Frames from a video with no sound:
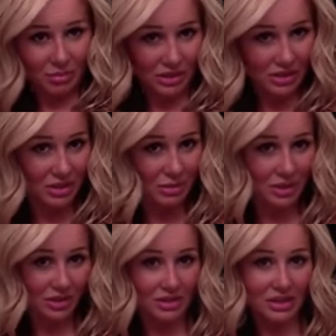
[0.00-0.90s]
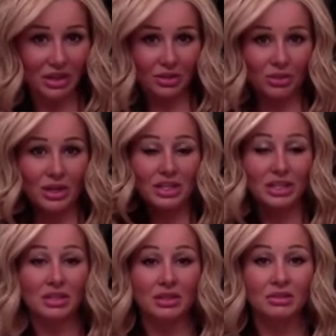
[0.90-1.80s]
put this up here because that looked
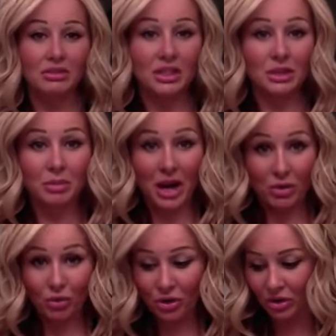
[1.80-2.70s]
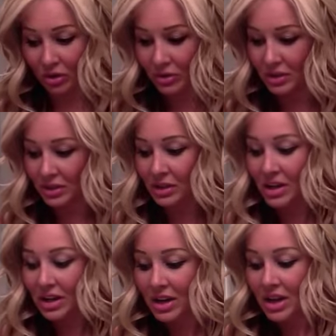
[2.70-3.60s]
crazy. Spiral curls.
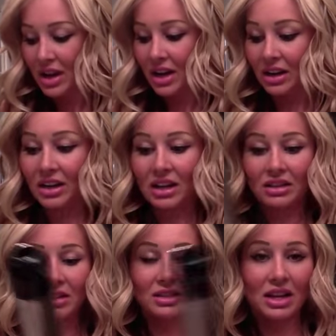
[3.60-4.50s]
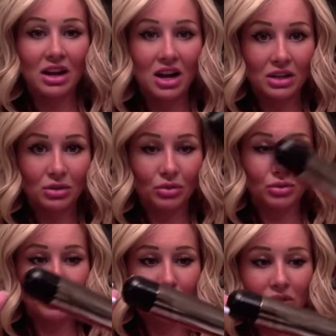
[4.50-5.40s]
And again, this is a Hot
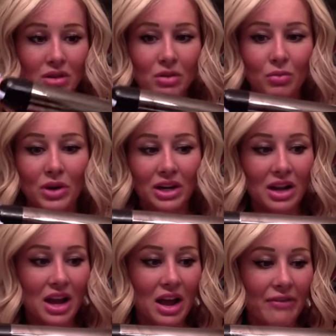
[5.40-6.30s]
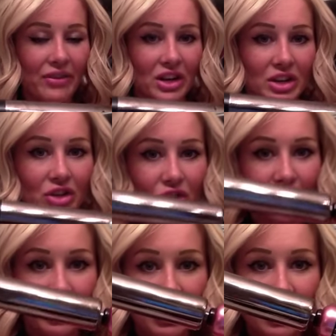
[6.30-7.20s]
Tools 1.5
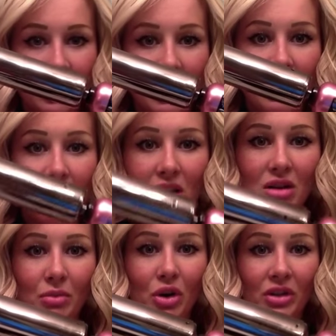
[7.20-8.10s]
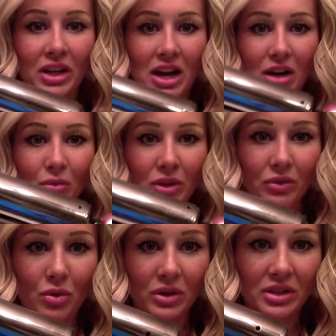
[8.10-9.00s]
inch curling iron with, of
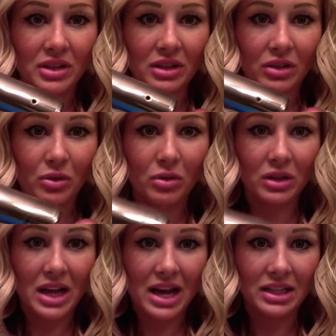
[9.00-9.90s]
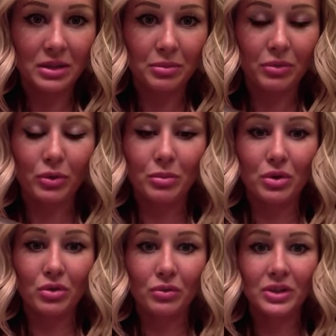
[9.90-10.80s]
course, the little clasp
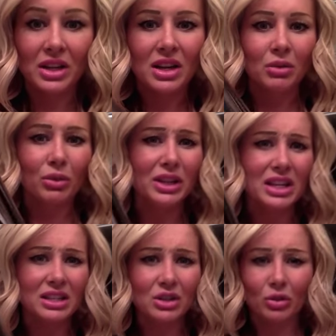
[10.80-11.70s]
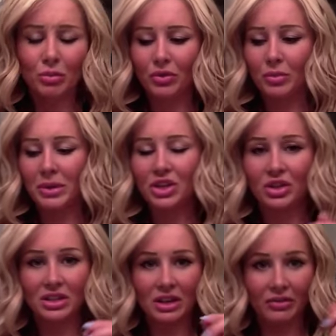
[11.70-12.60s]
removed. Really easy to remove them. It's
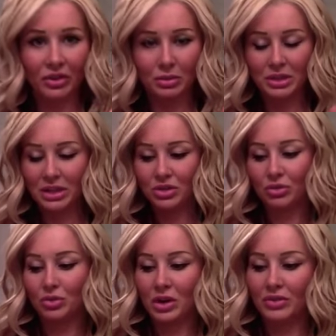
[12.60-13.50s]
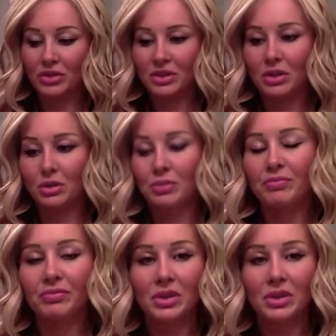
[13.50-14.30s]
just a Phillips head screwdriver. So